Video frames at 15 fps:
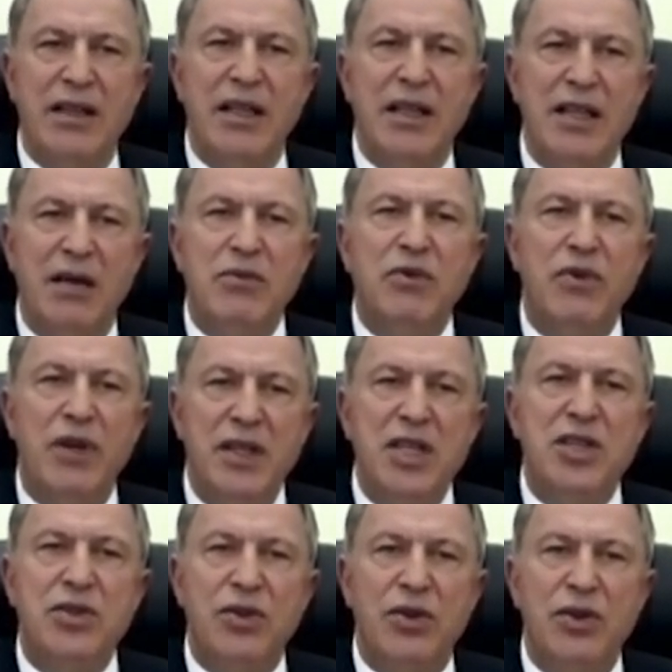number one
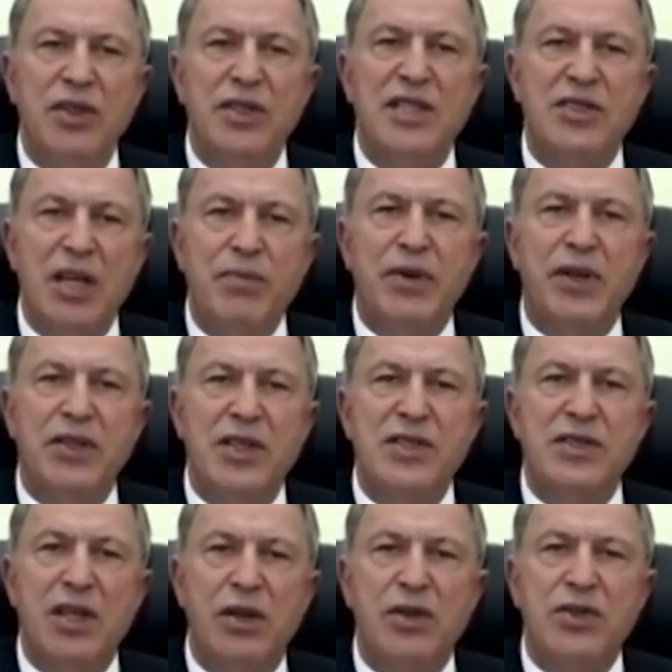issue, is a separatist
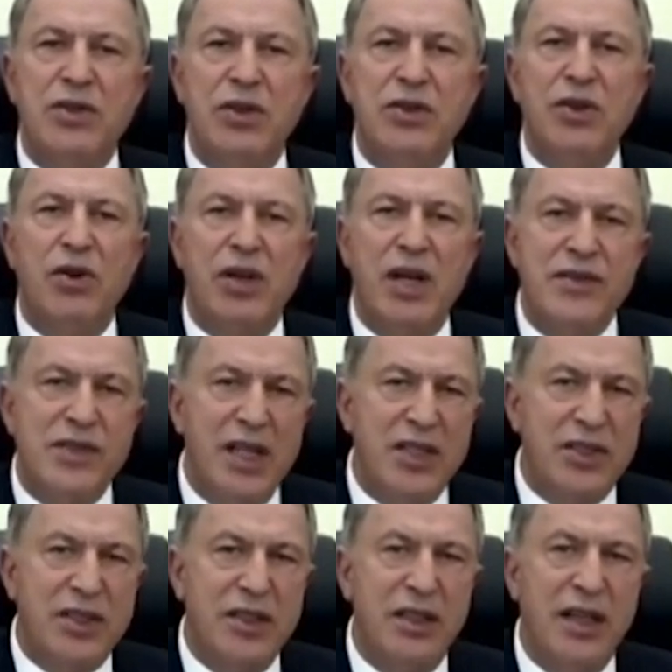terrorist
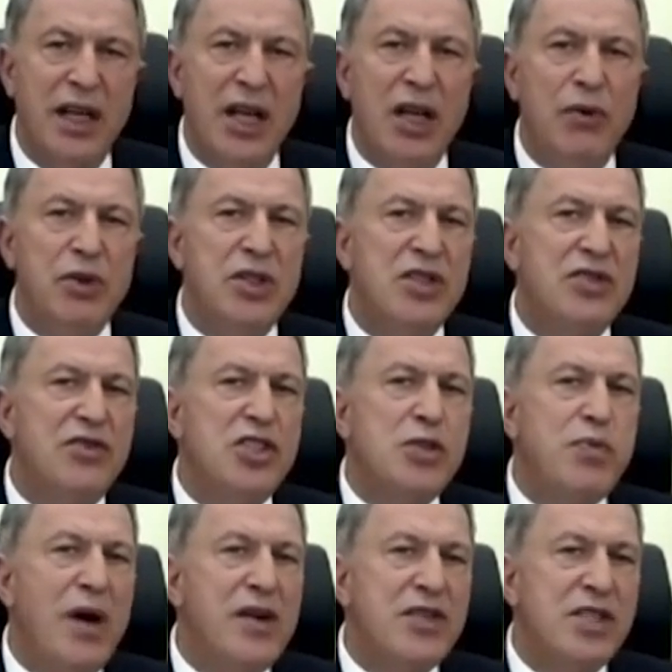organization which is
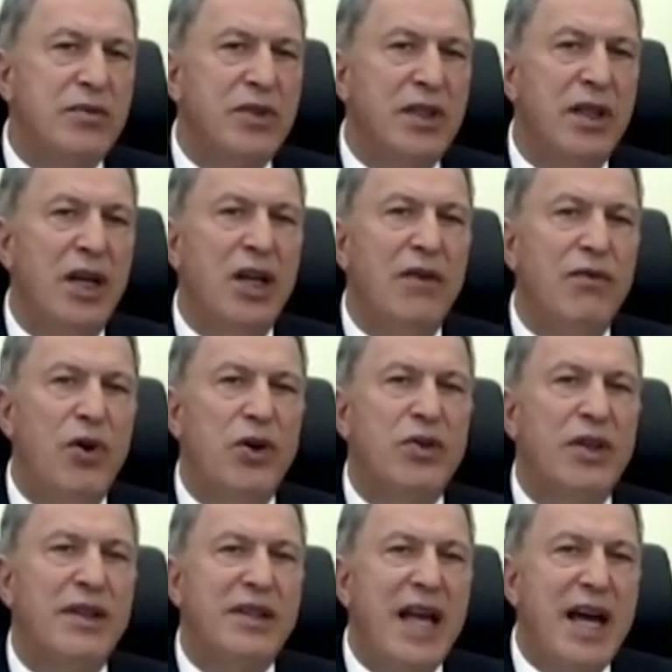responsible for
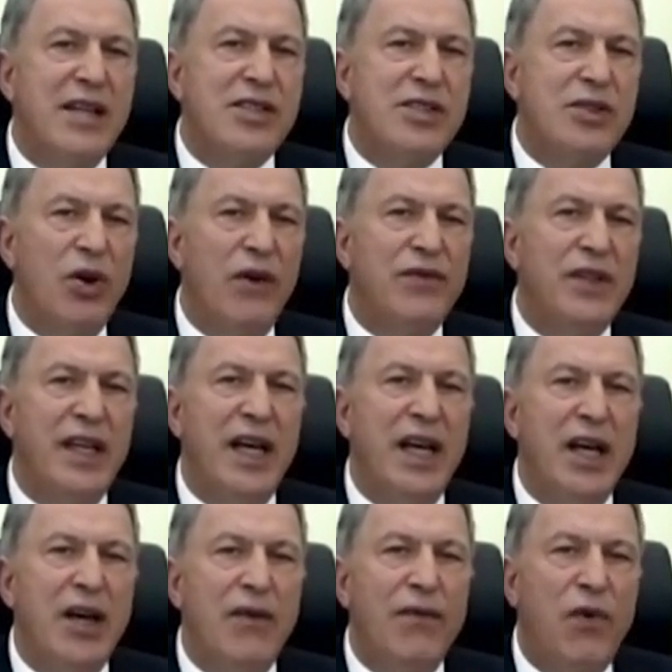the deaths of the
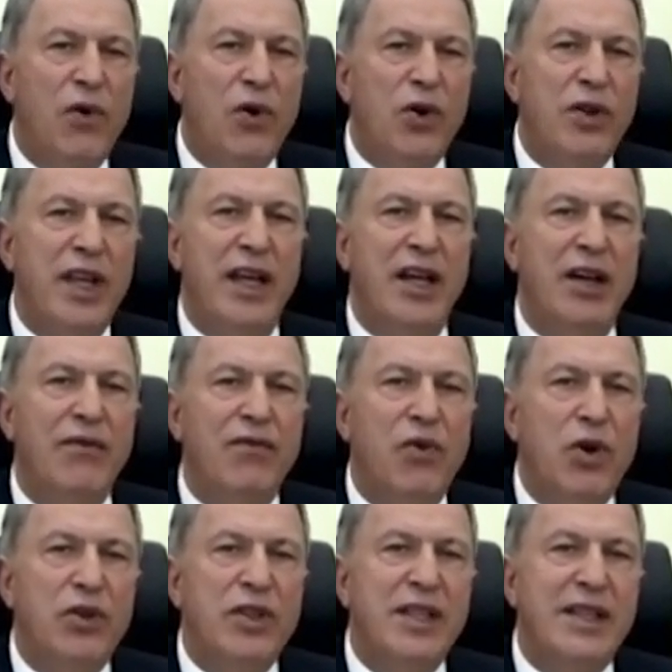
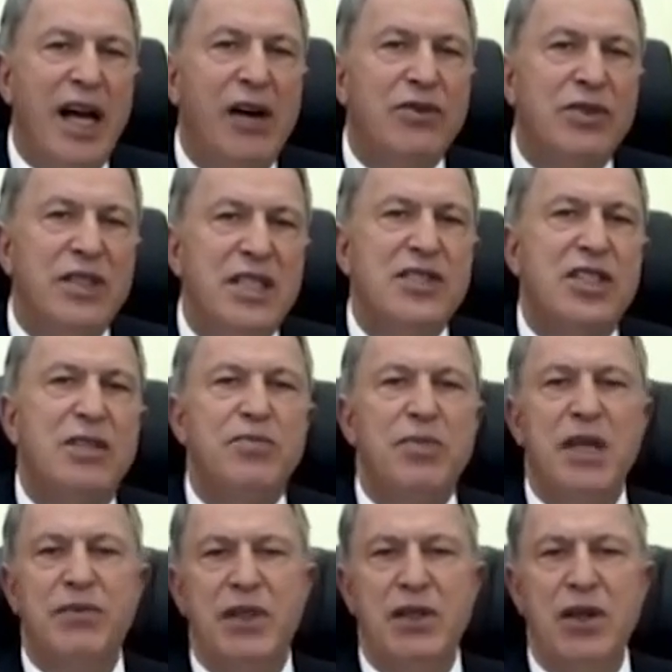40,000 innocent
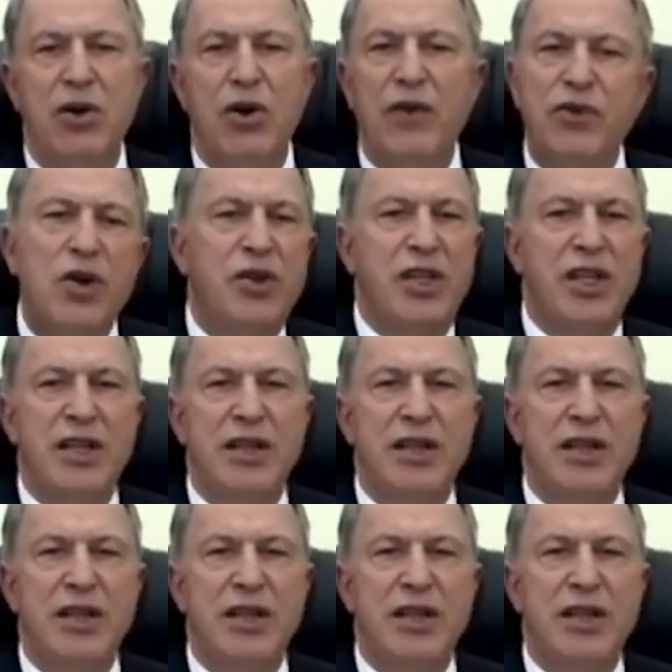people of Turkey.